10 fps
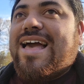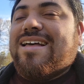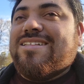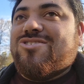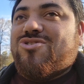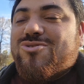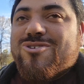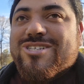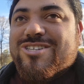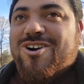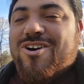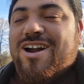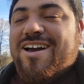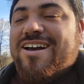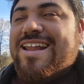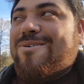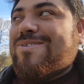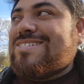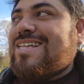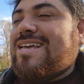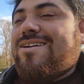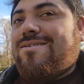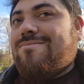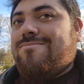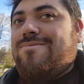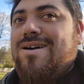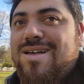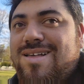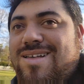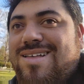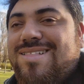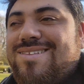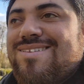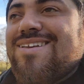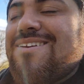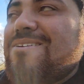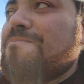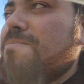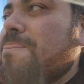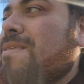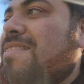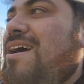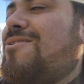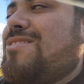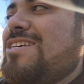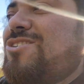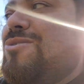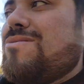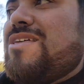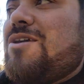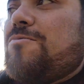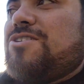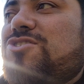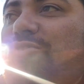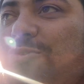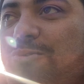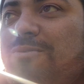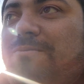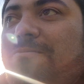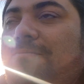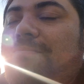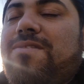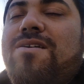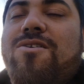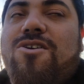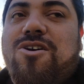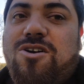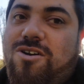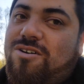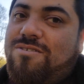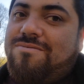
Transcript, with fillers: at Drew Sidora, and I was like, what? Now this whole thing with Drew, girl,